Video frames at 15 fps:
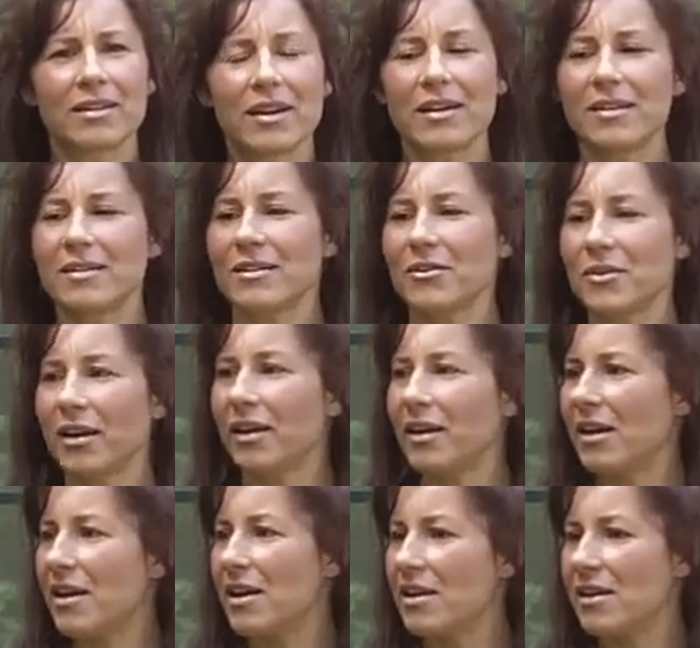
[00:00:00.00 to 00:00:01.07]
Yeah.
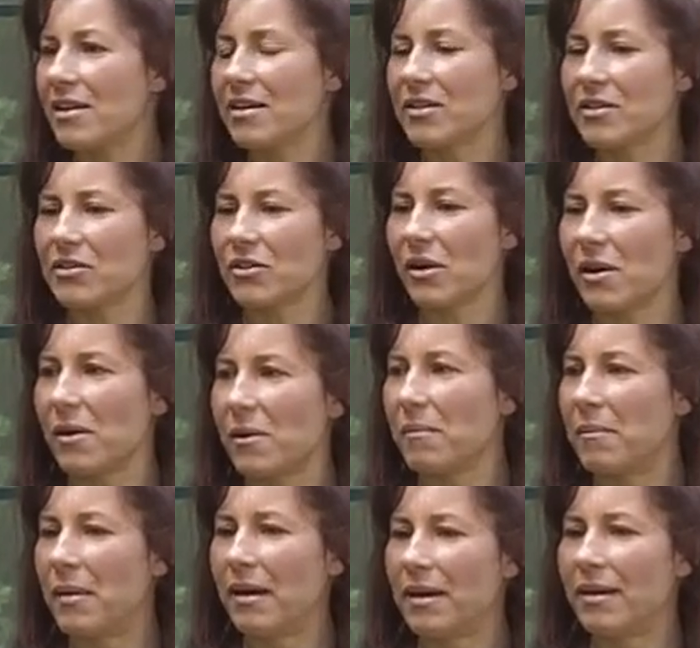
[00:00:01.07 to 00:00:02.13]
Okay. And
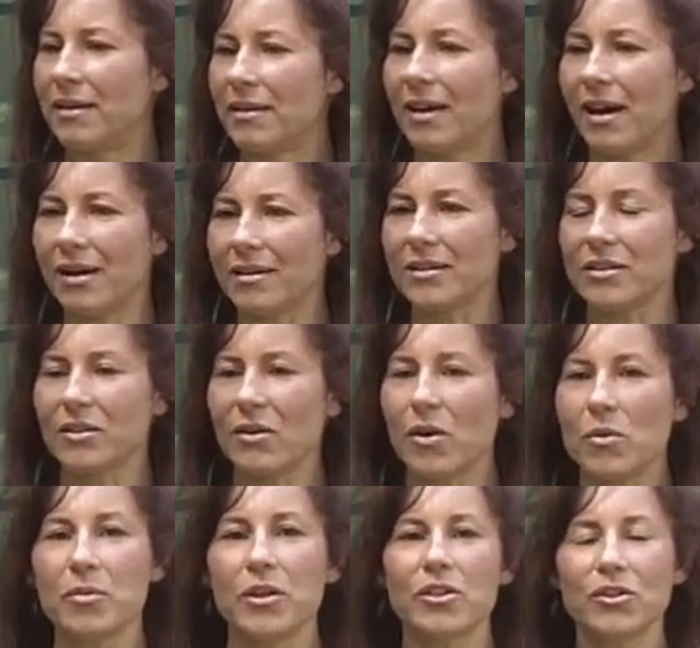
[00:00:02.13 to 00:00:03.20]
yeah. So
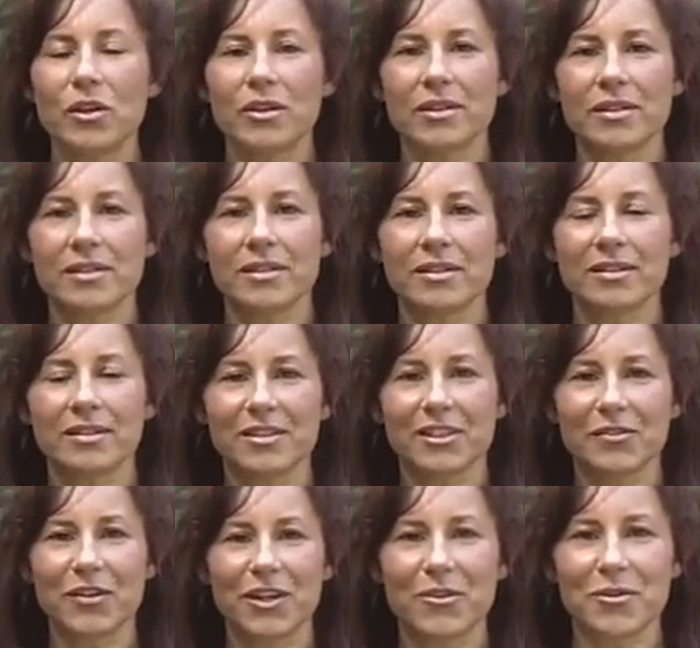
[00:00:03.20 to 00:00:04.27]
I hope you enjoyed this
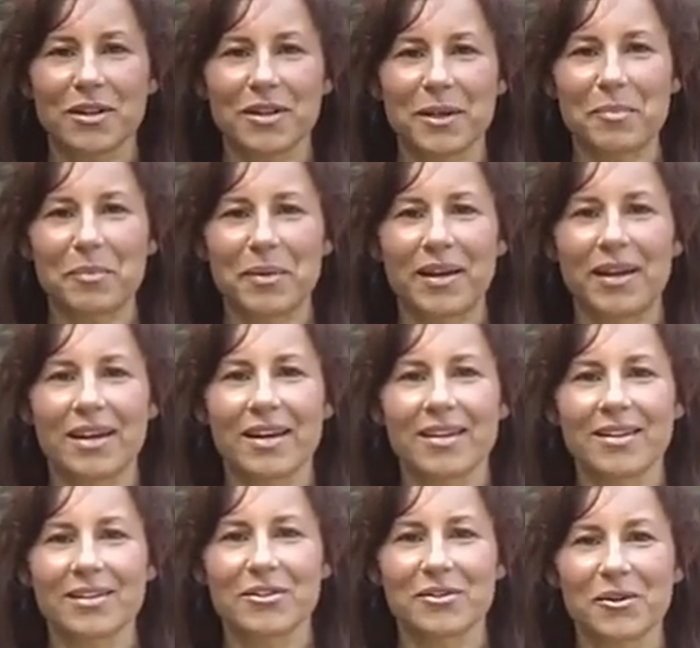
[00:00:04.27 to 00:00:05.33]
video clip.
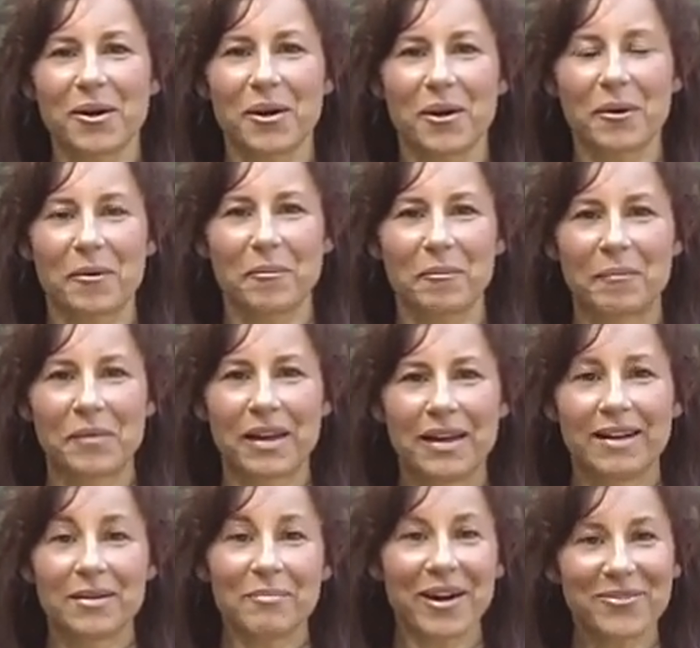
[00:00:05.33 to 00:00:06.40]
And
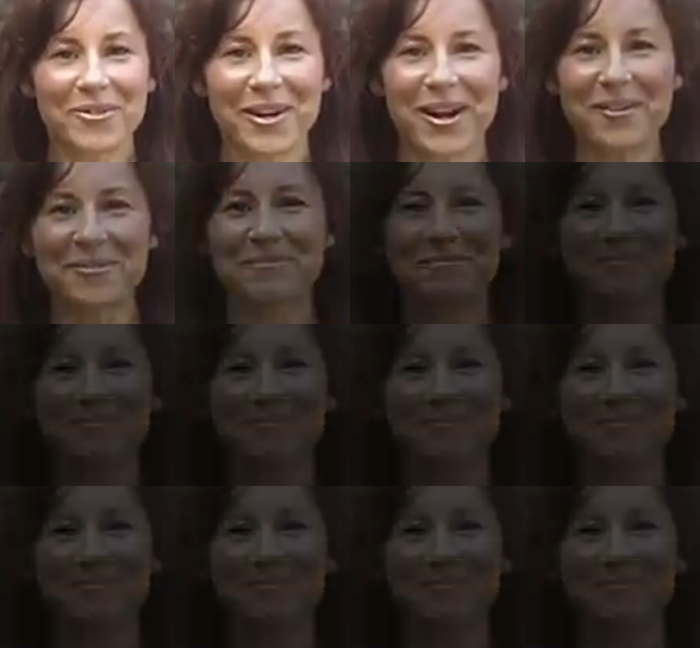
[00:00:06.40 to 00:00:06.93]
bye for now.